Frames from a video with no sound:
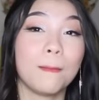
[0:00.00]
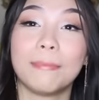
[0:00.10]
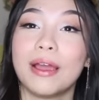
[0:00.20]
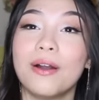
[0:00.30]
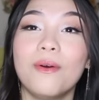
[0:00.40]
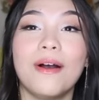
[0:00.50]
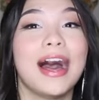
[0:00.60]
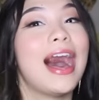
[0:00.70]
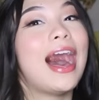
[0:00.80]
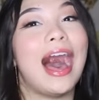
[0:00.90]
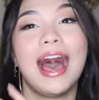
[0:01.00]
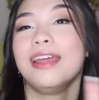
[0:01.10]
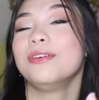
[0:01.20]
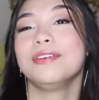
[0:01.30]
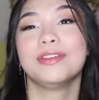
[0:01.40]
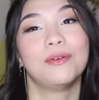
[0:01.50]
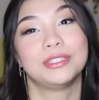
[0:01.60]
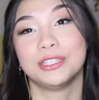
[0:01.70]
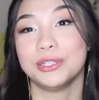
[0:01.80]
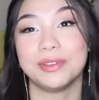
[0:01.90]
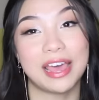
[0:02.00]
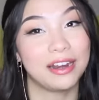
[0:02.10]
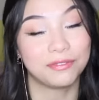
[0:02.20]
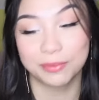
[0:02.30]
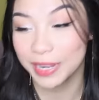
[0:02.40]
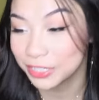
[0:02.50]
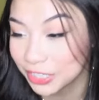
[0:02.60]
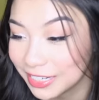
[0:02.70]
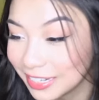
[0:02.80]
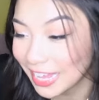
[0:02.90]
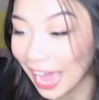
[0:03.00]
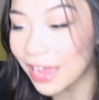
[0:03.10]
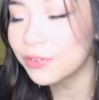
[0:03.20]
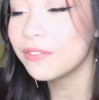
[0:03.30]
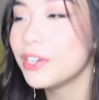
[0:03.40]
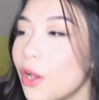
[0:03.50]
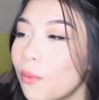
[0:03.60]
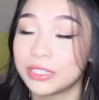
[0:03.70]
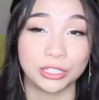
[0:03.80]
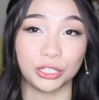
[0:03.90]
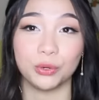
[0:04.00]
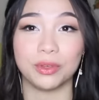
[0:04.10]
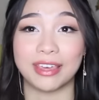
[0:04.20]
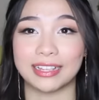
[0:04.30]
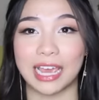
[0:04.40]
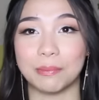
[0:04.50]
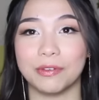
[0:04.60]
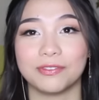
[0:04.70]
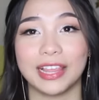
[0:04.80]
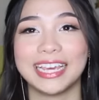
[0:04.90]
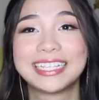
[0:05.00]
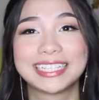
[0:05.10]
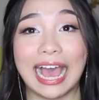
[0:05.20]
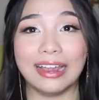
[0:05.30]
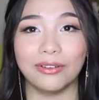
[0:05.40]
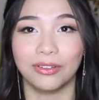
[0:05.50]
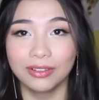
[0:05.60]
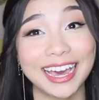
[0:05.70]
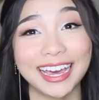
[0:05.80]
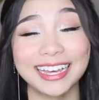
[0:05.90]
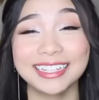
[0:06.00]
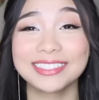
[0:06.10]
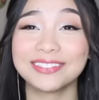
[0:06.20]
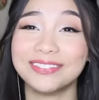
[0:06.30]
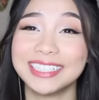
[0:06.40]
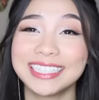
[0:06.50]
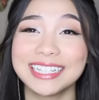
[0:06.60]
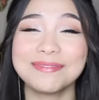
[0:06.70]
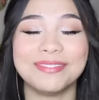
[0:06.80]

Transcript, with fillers: Bro, I don't even know what to do with that information. Like, I don't even know what to do with that type of like title. Hey guys, what's up?